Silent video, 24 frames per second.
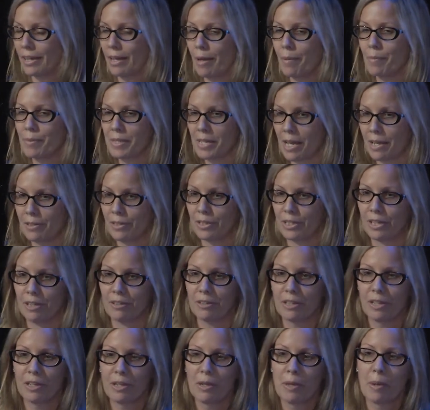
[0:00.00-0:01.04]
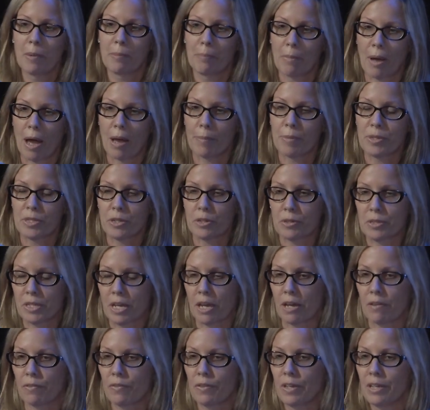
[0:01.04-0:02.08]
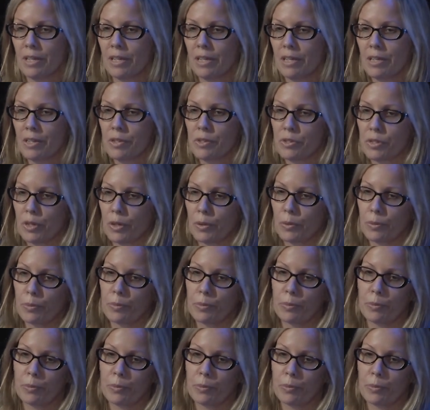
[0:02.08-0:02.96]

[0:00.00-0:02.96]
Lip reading: I'm telling you. Mamas are tough. So